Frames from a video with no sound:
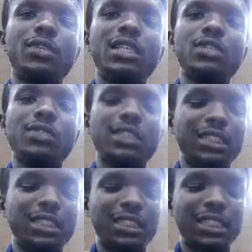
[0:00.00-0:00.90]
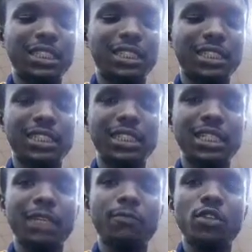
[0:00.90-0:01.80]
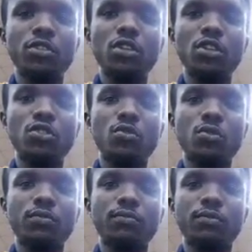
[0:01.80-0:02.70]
hit only the G string here, you just do